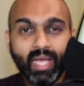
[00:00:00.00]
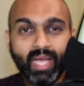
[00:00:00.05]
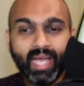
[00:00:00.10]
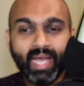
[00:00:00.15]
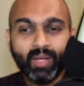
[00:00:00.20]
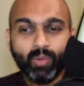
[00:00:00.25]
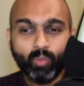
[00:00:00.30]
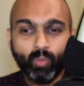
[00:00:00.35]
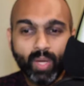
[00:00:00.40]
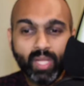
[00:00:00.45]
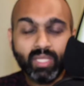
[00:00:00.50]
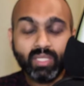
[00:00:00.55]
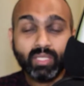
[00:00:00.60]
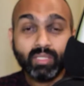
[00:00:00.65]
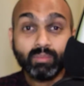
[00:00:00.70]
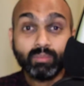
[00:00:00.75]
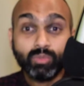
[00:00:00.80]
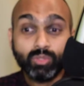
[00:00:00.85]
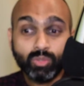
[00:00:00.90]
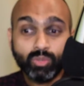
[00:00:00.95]
and
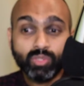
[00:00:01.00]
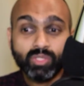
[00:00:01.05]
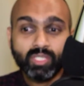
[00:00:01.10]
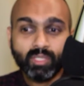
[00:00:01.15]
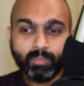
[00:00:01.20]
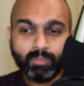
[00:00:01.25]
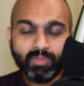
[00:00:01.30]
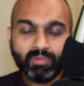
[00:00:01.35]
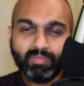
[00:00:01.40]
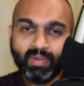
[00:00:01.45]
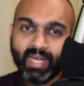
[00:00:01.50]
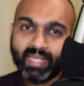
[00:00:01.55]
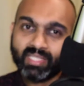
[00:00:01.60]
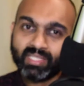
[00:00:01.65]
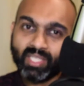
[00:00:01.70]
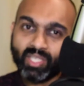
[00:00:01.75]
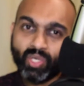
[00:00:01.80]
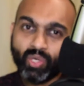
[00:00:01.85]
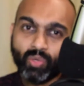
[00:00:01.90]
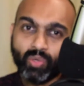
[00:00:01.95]
welcome to Simplified
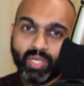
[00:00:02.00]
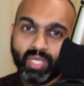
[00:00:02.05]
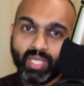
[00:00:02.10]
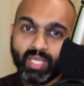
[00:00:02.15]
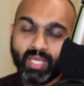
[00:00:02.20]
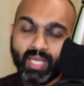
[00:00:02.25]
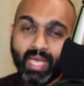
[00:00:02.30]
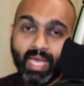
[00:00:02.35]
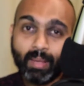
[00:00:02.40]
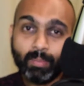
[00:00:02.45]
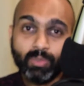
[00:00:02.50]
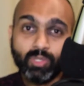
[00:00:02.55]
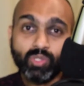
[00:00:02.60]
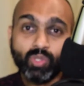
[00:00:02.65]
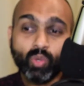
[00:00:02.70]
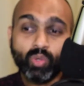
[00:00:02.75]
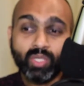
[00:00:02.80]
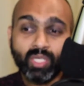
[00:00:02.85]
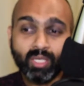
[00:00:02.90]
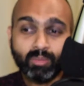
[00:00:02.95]
Security,
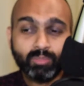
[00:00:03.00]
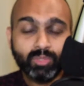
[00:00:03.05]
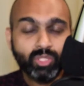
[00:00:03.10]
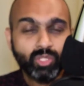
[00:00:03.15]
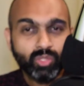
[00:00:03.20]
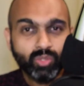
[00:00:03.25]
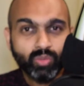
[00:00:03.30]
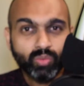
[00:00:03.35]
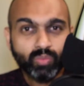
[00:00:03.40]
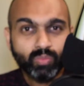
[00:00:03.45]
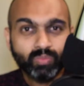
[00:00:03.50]
episode number 2.